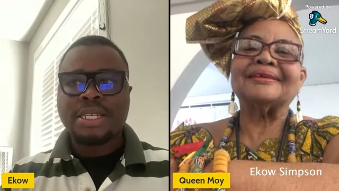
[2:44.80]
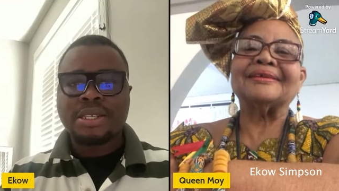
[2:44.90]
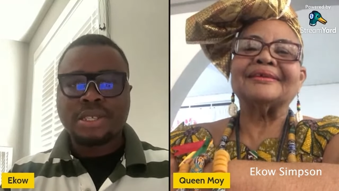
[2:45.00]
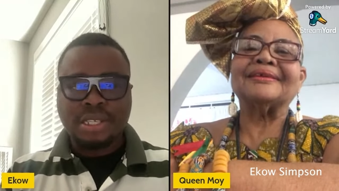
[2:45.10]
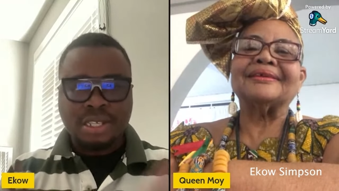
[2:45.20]

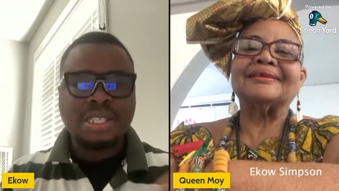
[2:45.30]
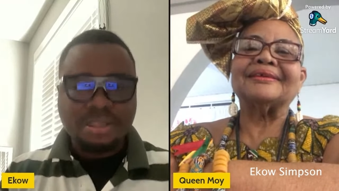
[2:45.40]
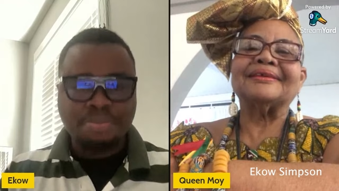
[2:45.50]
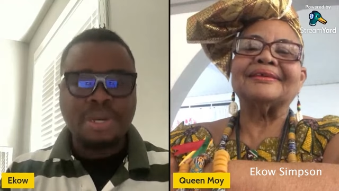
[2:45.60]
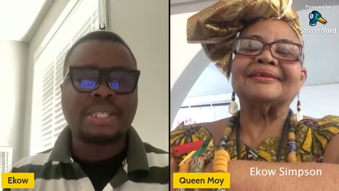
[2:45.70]

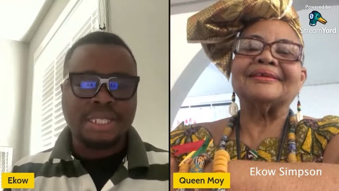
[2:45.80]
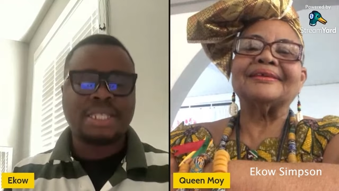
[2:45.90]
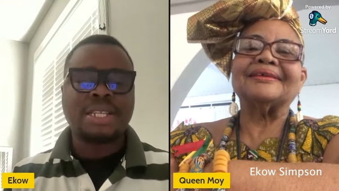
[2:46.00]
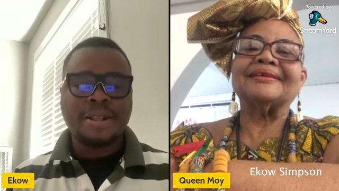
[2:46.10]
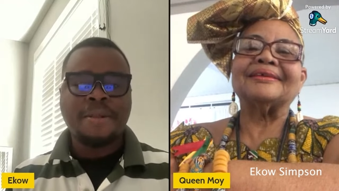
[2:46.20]
Speaker 1: six
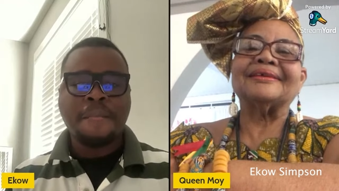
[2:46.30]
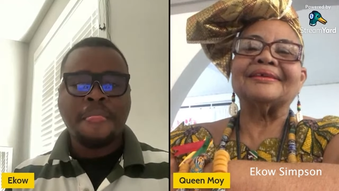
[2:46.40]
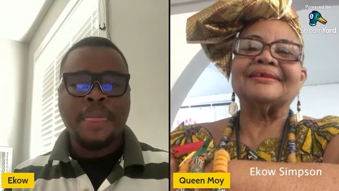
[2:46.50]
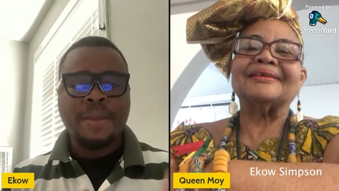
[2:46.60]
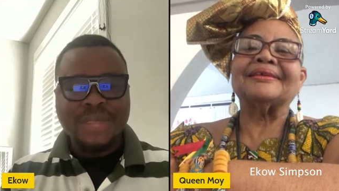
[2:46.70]
months?
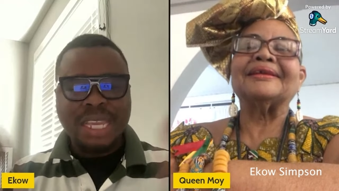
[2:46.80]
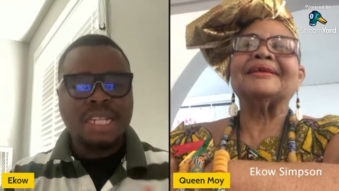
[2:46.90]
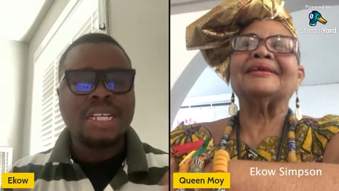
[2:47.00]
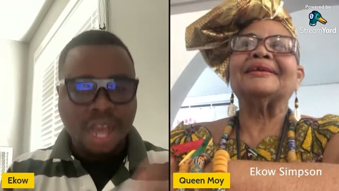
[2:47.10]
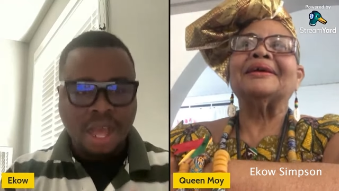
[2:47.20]

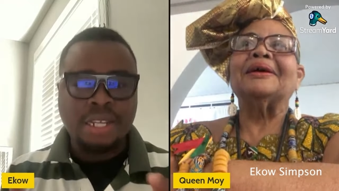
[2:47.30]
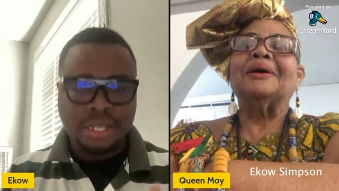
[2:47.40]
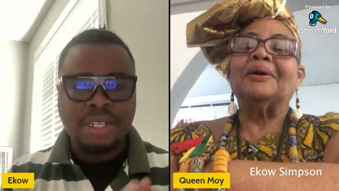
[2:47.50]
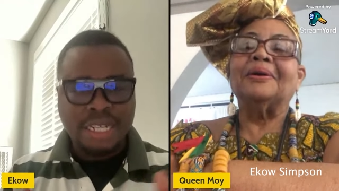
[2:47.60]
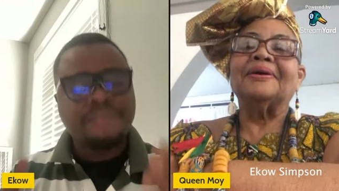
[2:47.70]
in
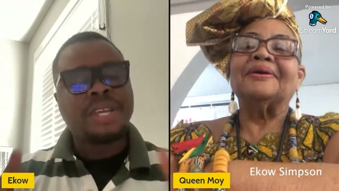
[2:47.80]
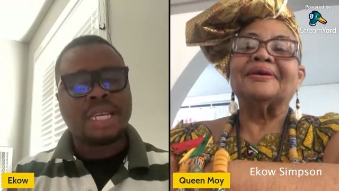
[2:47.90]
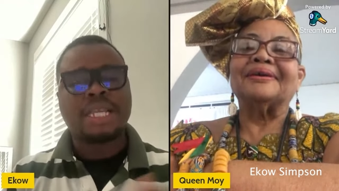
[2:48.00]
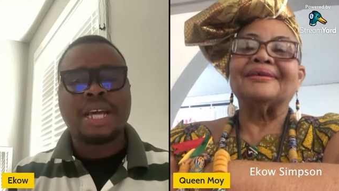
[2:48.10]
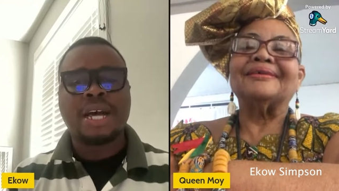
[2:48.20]
Ghana,
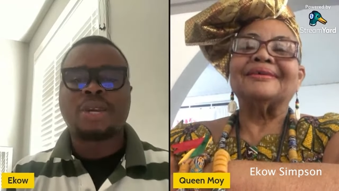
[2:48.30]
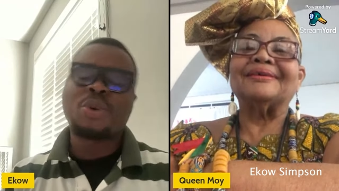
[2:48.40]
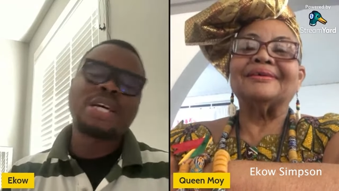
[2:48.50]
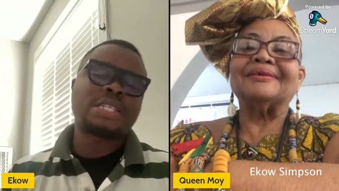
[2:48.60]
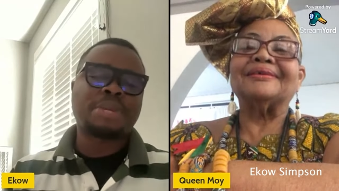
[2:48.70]
living in Ghana?
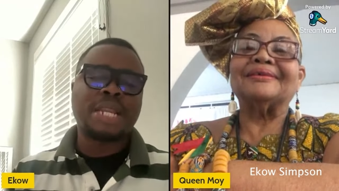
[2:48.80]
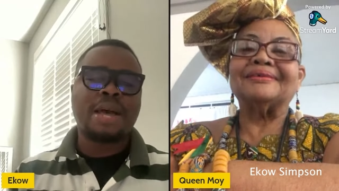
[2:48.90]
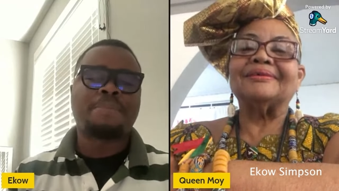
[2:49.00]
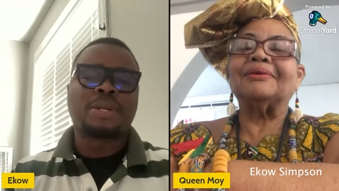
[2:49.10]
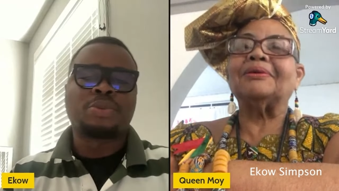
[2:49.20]
What has been
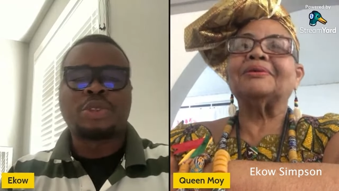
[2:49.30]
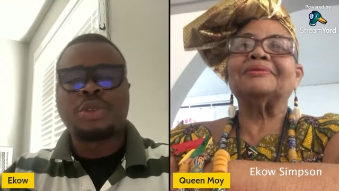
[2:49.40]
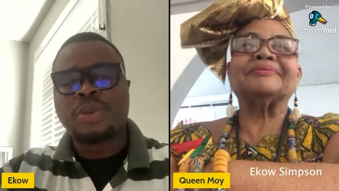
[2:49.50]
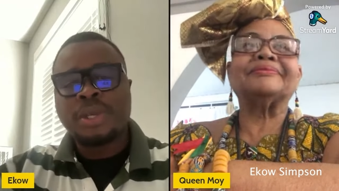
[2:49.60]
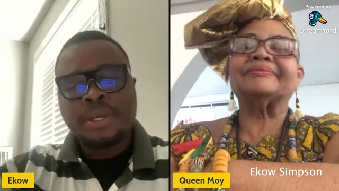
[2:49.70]
happening with
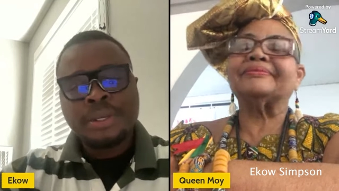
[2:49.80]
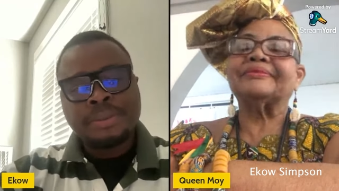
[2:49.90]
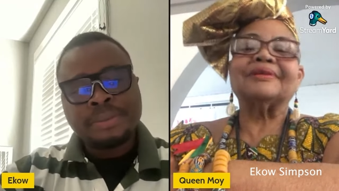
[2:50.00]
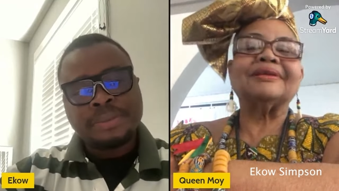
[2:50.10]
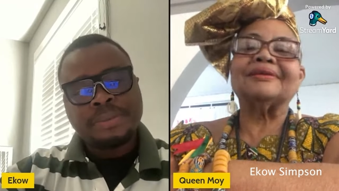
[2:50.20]
you?
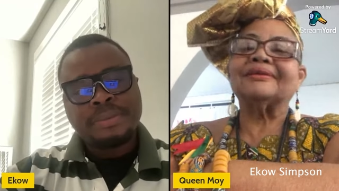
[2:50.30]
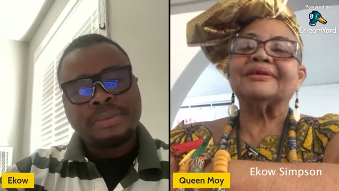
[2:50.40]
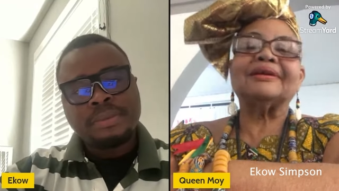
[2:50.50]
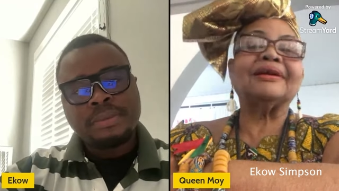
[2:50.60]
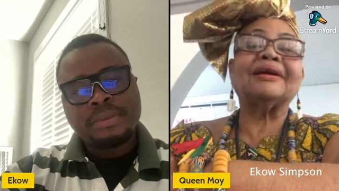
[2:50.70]

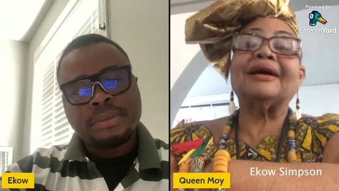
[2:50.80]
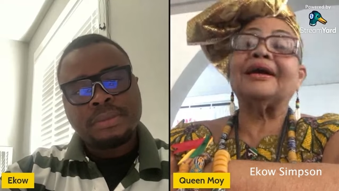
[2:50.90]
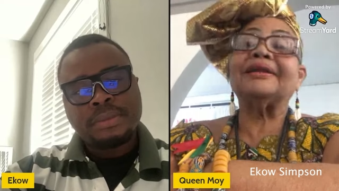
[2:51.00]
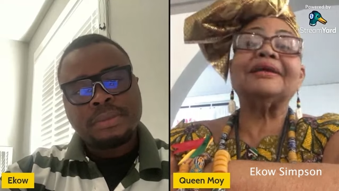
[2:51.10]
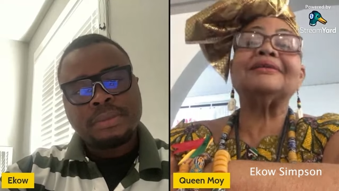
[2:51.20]

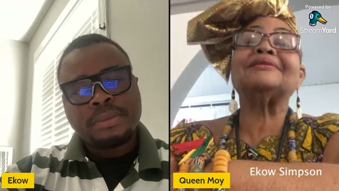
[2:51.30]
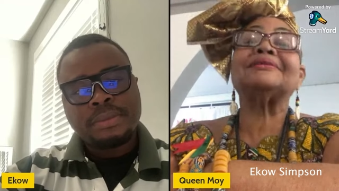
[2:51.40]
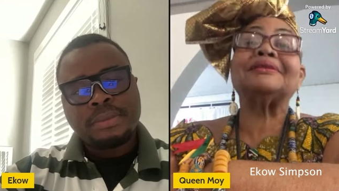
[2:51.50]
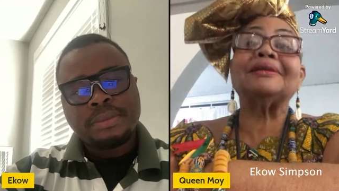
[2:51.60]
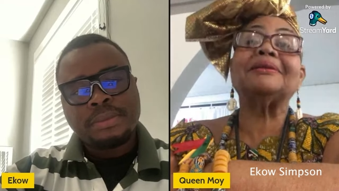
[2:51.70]
Speaker 2: Ghana is
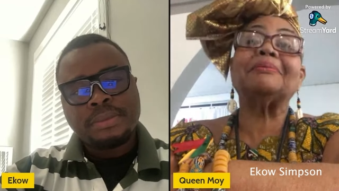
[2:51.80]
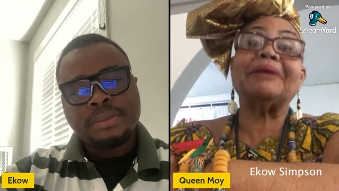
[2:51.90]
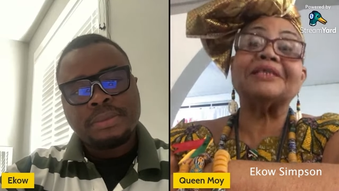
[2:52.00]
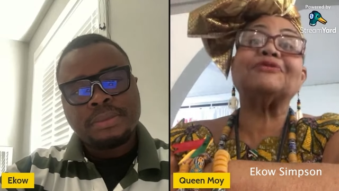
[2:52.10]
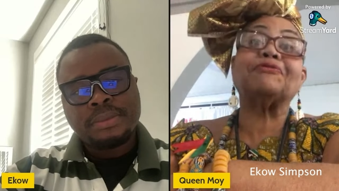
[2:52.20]
still the
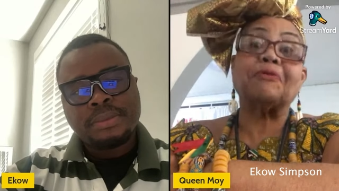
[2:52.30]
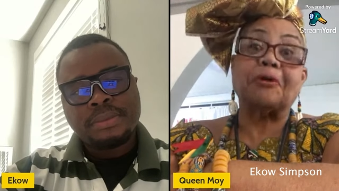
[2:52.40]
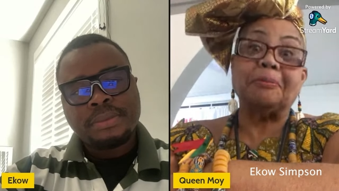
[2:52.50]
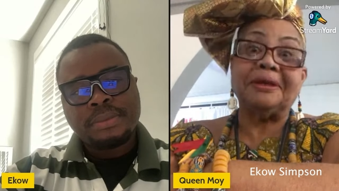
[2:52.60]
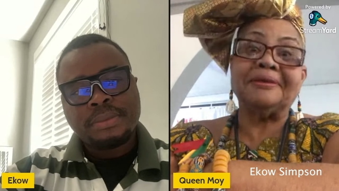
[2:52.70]
best
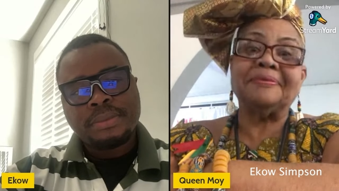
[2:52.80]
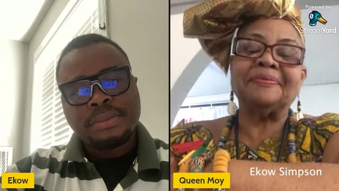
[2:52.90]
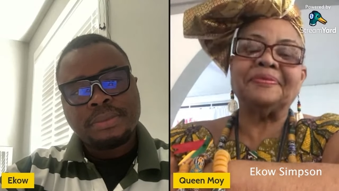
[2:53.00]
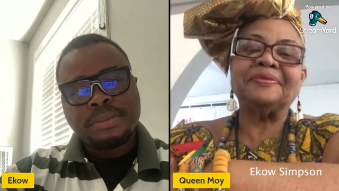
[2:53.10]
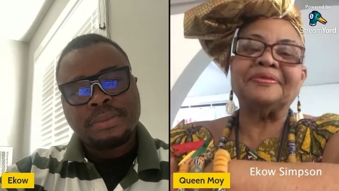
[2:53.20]
for me.
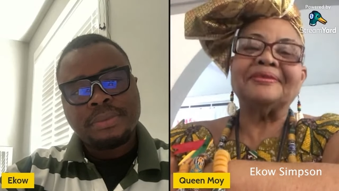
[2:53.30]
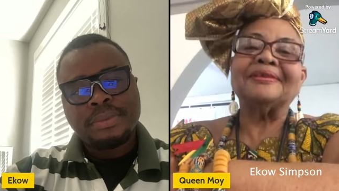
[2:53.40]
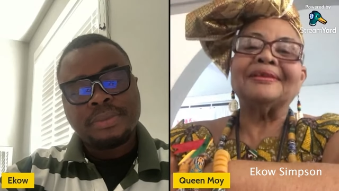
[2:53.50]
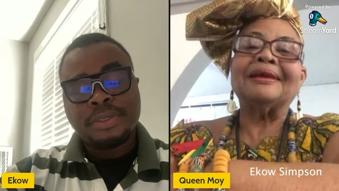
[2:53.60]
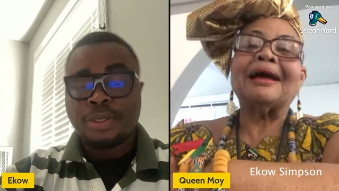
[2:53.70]

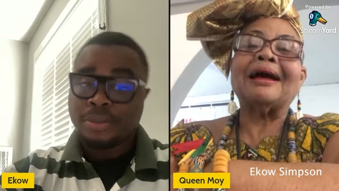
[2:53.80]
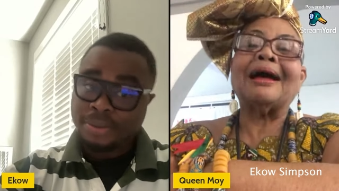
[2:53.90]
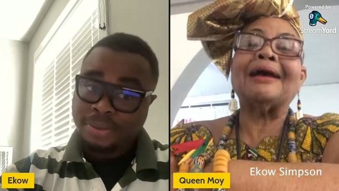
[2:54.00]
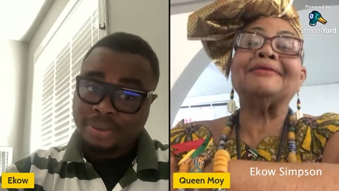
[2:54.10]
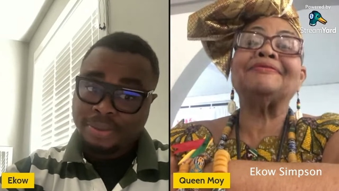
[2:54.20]

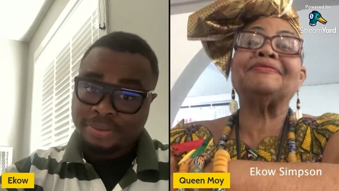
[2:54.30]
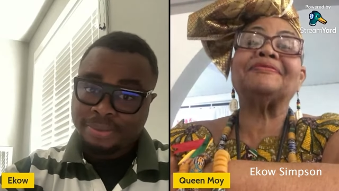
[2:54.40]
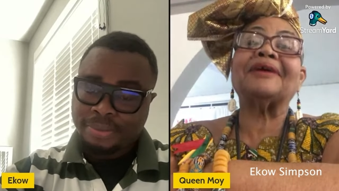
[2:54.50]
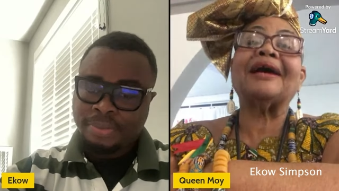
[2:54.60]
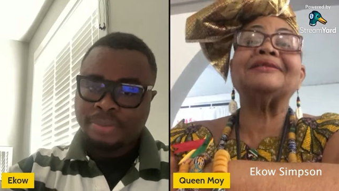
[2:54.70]
I
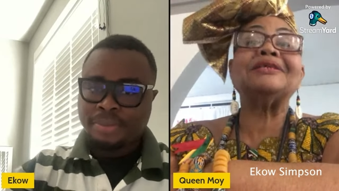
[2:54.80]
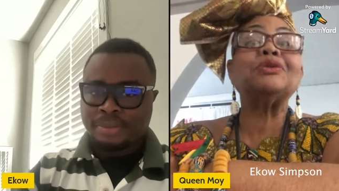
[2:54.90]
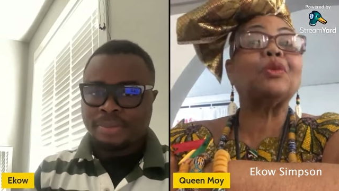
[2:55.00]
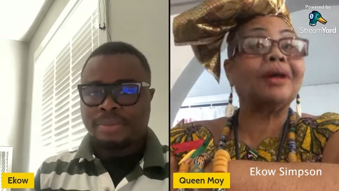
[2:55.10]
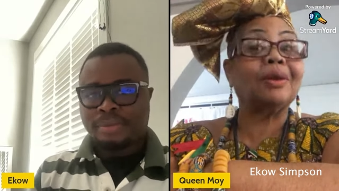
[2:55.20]
I
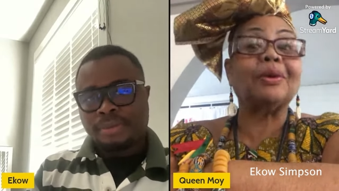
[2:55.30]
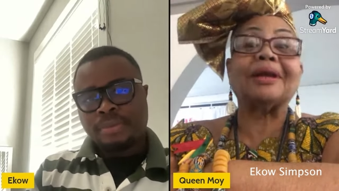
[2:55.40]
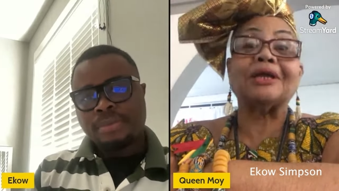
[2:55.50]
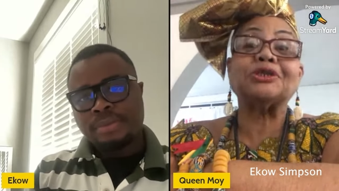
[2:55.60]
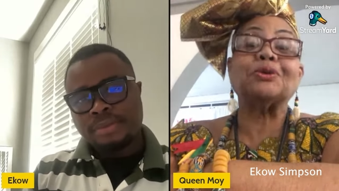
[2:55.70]
did well when
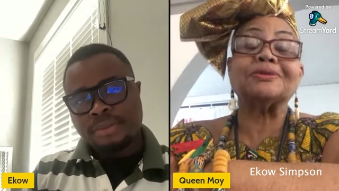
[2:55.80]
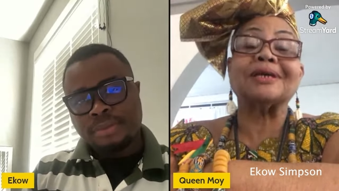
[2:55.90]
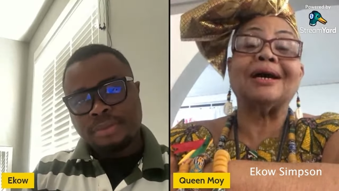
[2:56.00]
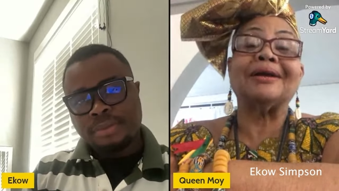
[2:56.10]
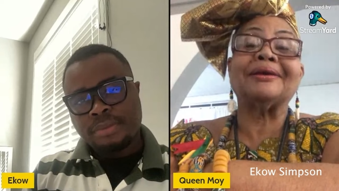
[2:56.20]
I chose
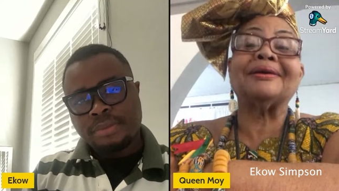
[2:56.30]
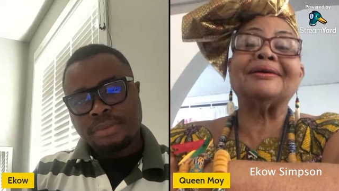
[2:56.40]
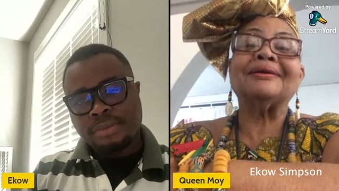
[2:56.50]
Ghana.